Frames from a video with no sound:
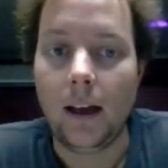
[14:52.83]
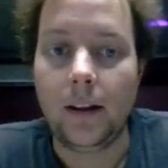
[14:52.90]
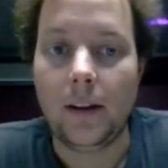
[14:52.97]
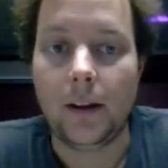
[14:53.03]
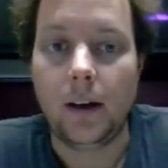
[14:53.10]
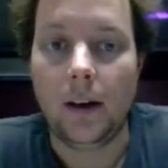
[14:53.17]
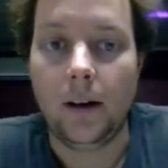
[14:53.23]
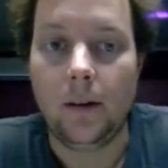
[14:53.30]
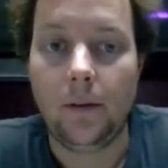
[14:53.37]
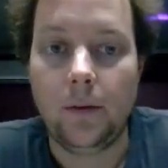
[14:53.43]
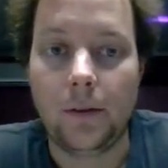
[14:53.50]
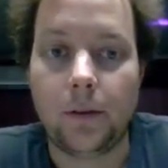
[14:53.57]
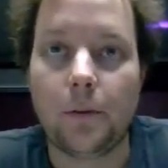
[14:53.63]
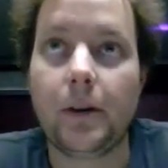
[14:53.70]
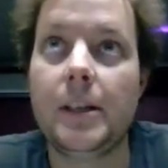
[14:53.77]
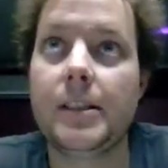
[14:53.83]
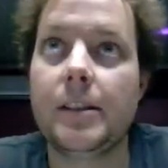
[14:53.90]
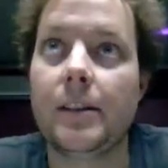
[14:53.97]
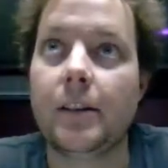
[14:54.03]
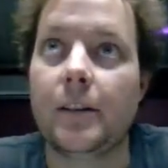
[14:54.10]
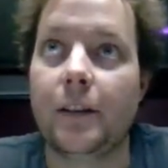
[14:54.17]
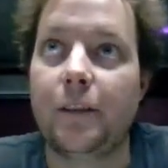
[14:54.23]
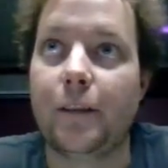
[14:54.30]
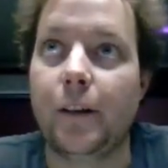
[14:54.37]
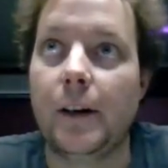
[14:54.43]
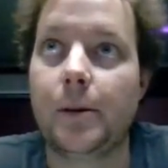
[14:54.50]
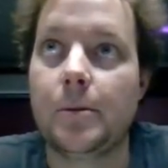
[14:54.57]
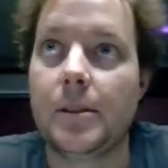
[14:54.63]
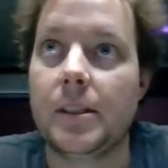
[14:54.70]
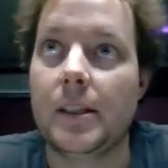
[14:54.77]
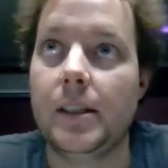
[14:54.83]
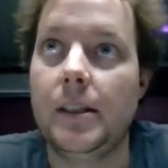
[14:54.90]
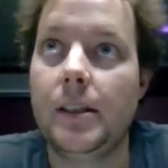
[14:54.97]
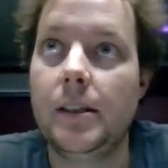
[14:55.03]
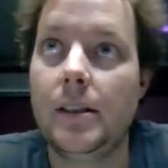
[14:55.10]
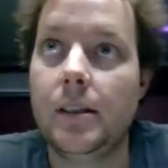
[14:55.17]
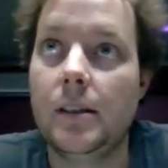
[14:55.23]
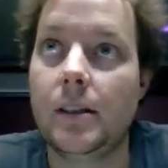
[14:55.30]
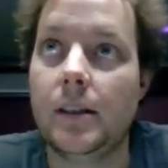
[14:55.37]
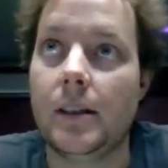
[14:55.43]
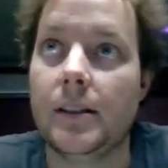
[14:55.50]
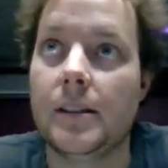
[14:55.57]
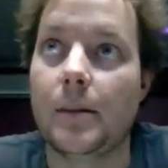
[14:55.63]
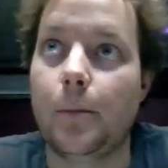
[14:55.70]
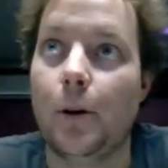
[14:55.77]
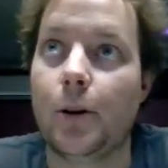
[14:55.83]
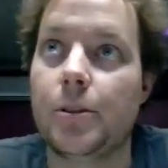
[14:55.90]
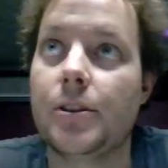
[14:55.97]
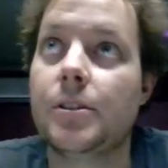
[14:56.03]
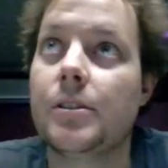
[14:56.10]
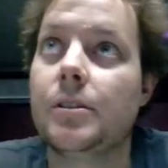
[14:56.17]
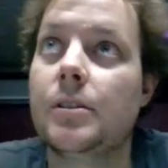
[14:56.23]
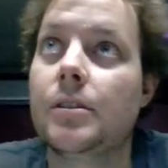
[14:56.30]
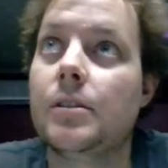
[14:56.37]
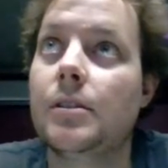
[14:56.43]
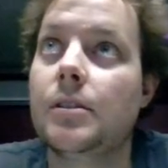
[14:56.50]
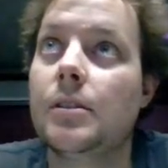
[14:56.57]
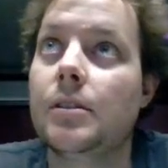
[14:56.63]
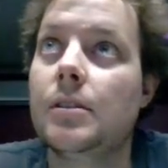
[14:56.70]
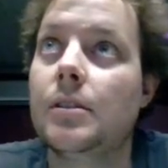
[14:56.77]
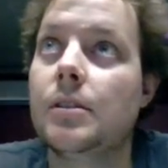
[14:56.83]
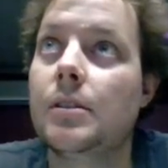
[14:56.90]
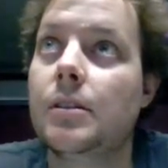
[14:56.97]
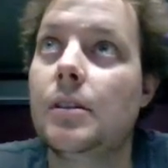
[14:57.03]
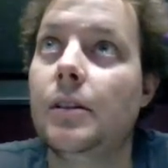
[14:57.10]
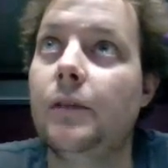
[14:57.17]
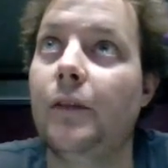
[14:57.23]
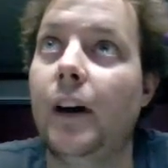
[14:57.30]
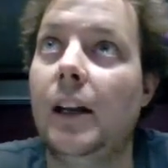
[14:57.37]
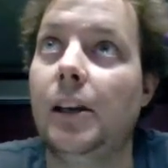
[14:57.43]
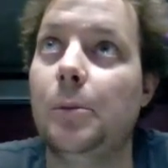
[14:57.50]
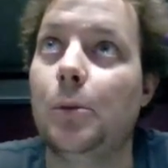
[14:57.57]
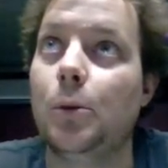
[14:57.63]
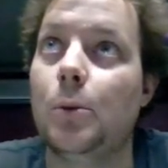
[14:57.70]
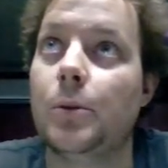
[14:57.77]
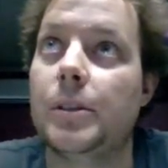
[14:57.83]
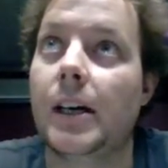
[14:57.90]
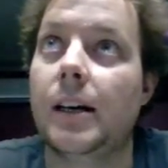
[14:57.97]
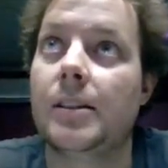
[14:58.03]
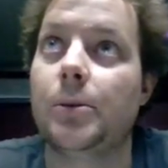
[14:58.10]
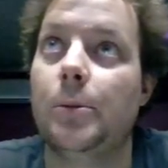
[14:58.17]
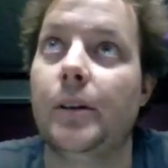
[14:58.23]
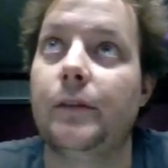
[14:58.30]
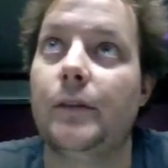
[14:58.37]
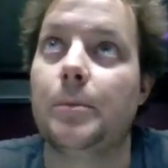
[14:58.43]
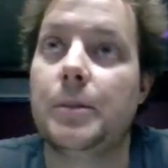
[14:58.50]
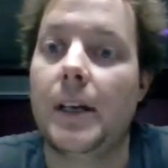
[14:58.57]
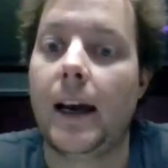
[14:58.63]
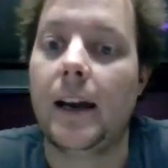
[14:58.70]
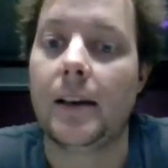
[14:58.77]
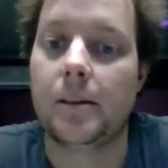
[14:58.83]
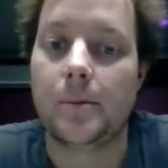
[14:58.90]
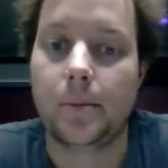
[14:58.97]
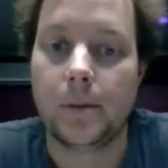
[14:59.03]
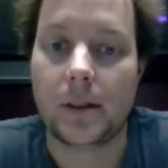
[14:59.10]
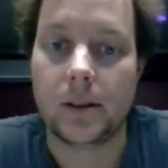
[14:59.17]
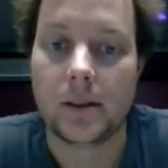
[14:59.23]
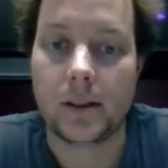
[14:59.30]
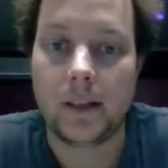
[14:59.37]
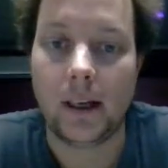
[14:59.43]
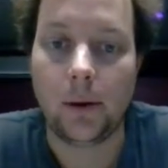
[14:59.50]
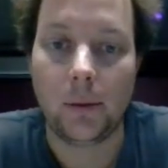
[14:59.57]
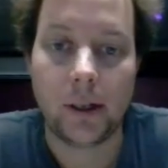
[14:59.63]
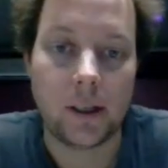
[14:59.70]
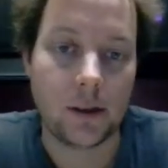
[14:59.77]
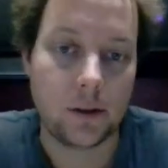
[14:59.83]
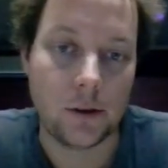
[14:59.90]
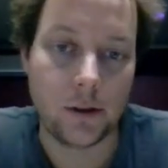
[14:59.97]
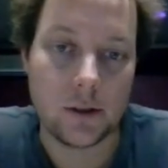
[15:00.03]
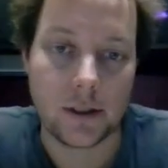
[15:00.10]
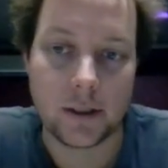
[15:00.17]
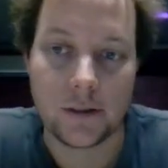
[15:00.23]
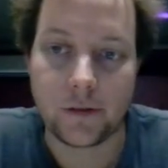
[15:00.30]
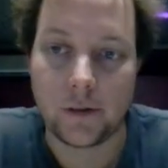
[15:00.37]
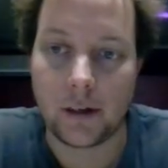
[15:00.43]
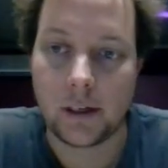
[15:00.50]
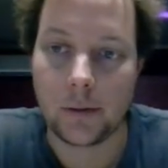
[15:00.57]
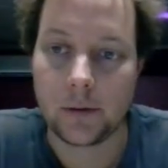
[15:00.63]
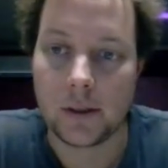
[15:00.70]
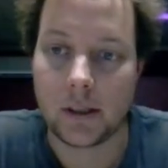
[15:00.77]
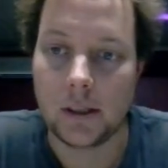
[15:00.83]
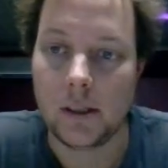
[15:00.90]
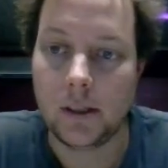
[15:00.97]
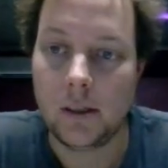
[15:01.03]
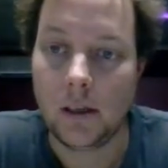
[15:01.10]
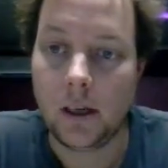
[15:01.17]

The reason that the frequency is the most valuable data we've obtained, because now we can use this frequency